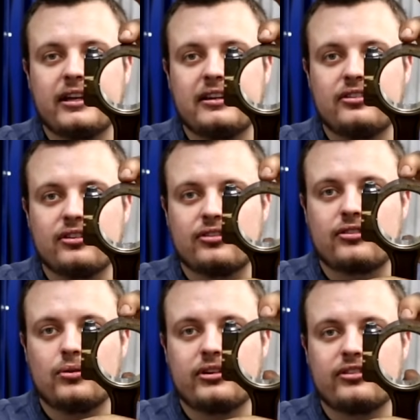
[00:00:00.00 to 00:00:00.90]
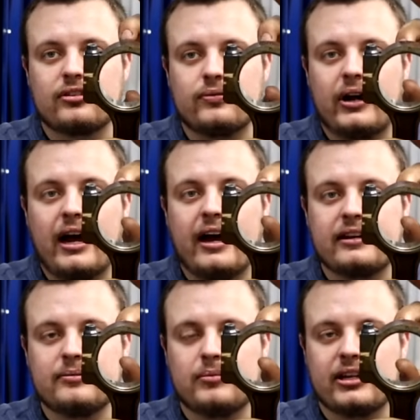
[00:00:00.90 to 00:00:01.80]
it distorts the rod
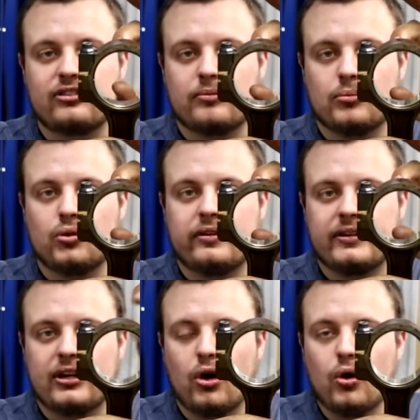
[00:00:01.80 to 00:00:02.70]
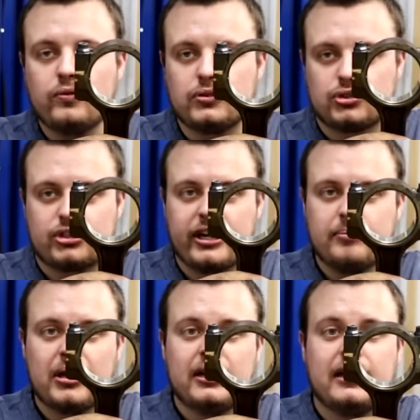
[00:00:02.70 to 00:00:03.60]
and makes it more of an oval shape,